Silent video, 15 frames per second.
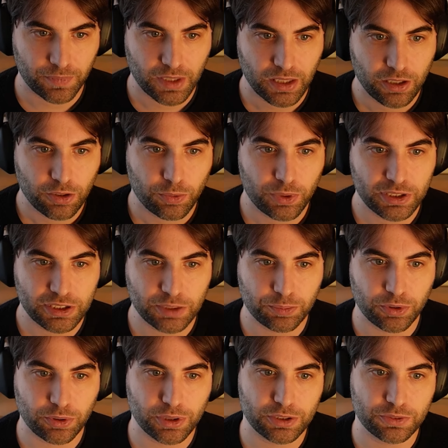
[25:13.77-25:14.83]
What is the
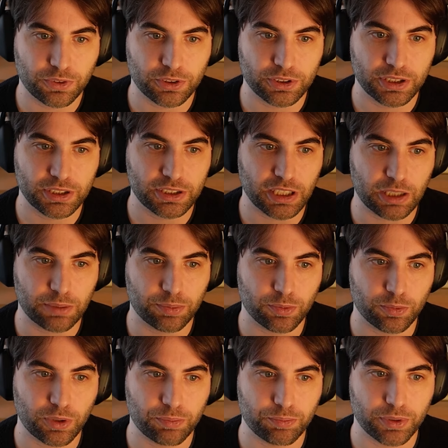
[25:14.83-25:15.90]
progress for C#
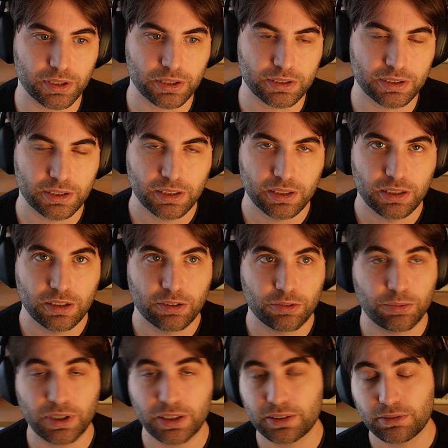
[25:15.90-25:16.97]
web builds?
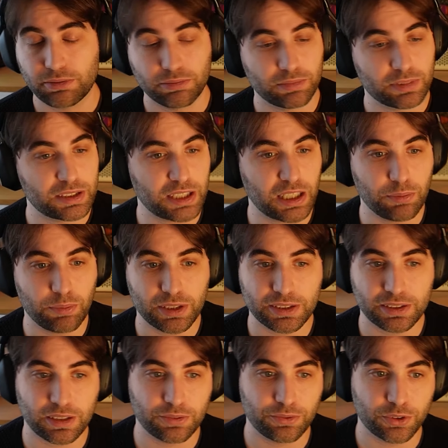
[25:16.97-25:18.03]
Well, same as
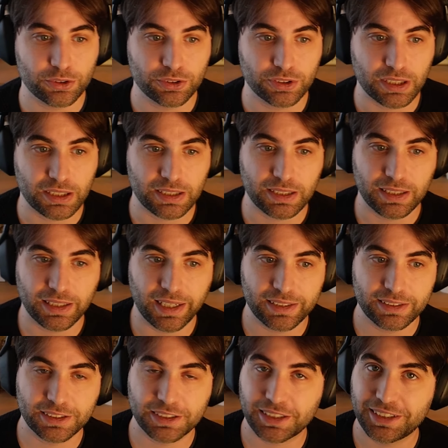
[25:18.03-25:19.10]
unfortunately
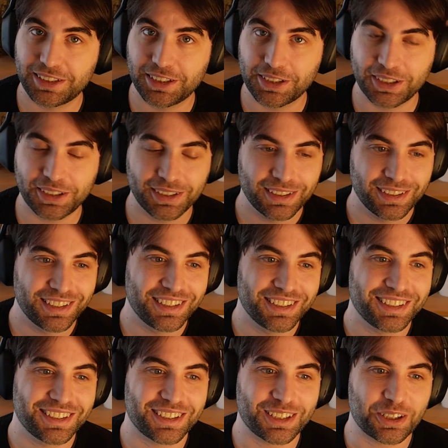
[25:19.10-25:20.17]
last year.
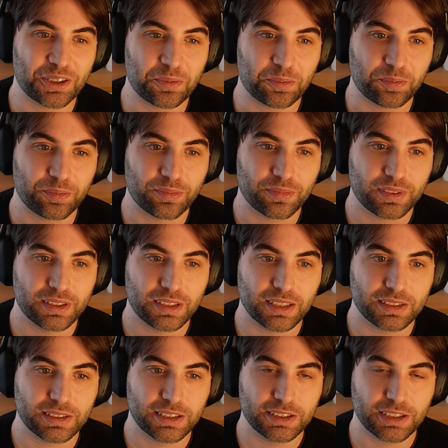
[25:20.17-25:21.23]
The
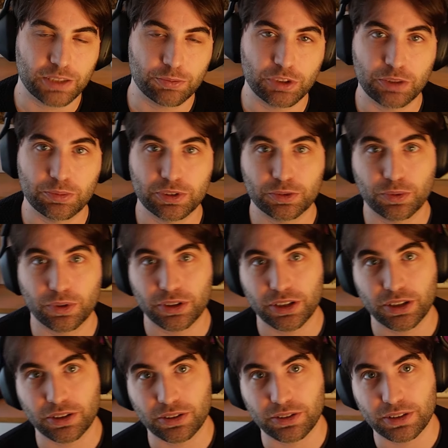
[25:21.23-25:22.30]
C# team is
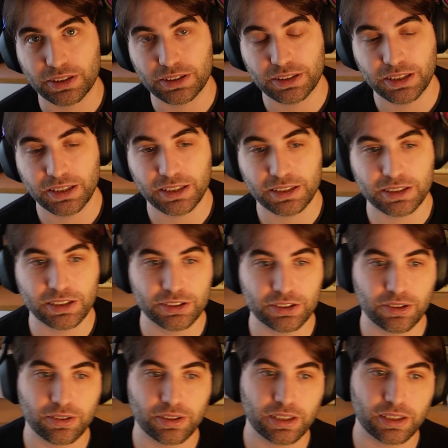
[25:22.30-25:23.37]
working on the GD extension
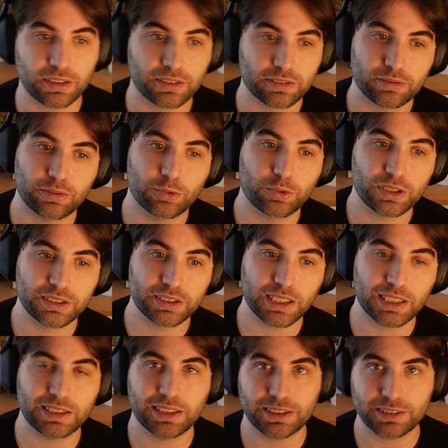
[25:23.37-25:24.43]
thing. Once
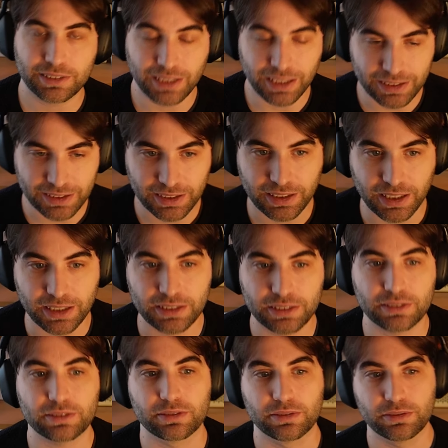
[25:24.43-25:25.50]
that's done,
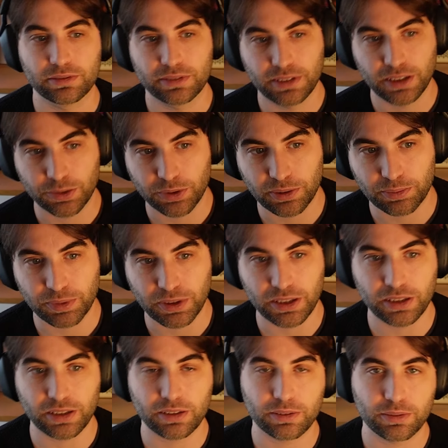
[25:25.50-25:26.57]
there will
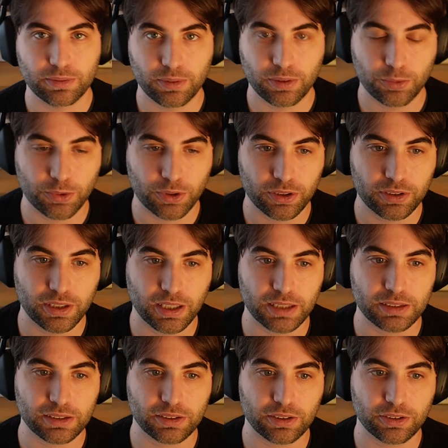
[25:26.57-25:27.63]
be work done
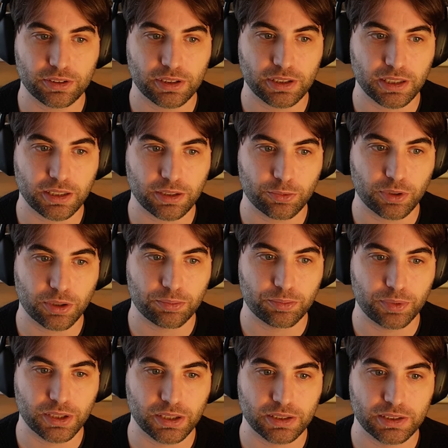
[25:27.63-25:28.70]
on the web
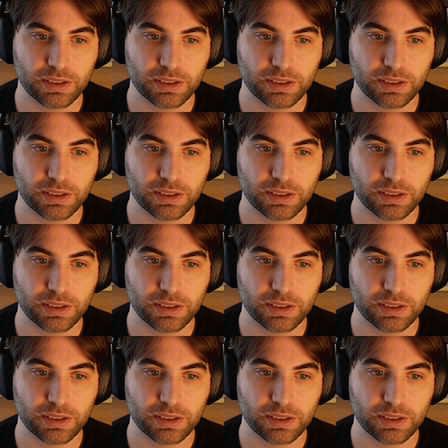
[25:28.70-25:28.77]
builds.